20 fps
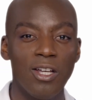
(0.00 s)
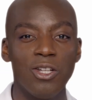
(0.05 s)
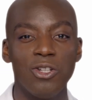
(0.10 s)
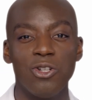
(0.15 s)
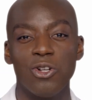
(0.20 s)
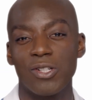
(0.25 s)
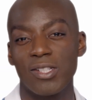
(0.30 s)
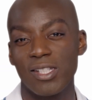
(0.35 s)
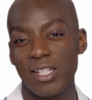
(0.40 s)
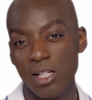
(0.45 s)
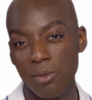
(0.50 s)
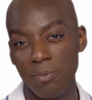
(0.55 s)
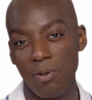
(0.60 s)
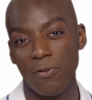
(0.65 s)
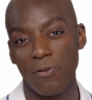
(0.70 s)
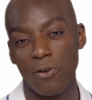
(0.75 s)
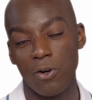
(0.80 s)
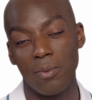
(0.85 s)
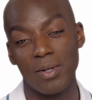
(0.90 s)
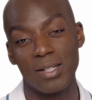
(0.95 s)
your steel
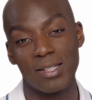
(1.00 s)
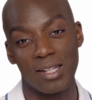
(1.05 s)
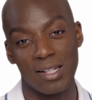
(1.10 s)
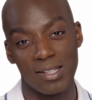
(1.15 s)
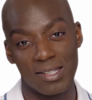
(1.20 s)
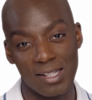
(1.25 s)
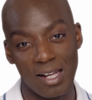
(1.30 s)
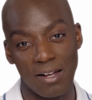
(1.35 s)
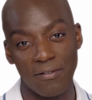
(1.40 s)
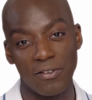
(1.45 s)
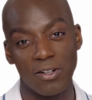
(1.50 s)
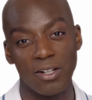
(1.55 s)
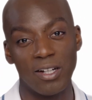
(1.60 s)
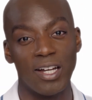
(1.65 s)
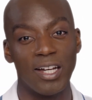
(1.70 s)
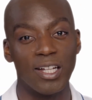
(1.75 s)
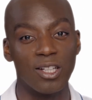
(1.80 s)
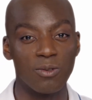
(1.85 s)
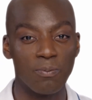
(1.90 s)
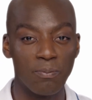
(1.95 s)
performance can suffer
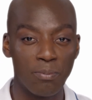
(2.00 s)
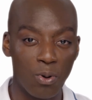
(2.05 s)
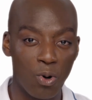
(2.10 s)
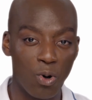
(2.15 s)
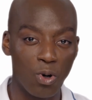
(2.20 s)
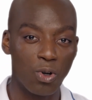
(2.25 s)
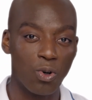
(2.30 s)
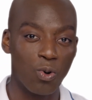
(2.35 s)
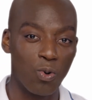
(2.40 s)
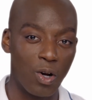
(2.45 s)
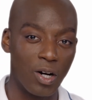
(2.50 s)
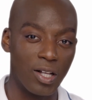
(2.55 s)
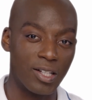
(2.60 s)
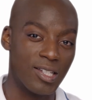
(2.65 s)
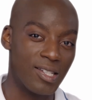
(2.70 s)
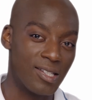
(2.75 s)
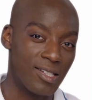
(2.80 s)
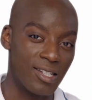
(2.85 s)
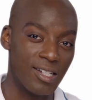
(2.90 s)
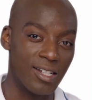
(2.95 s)
and poor
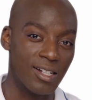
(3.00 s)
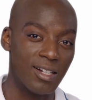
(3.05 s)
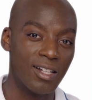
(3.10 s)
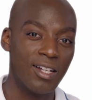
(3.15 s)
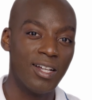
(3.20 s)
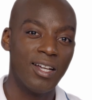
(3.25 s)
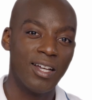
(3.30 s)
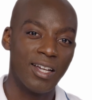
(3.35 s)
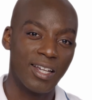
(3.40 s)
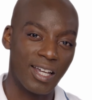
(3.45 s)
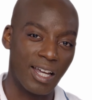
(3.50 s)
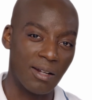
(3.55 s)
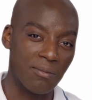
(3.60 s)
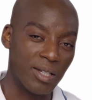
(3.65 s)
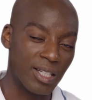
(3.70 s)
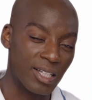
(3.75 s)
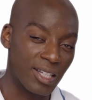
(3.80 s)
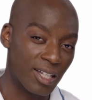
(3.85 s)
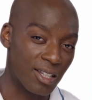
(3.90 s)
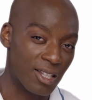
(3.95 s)
quality steel can
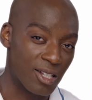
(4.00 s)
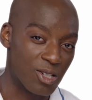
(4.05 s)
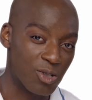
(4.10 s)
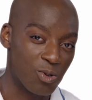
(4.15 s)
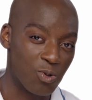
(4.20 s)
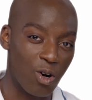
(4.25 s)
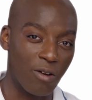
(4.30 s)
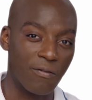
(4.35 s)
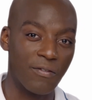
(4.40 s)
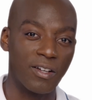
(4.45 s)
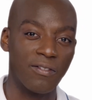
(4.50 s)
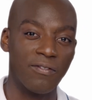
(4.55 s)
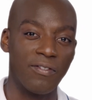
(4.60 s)
mean catastrophic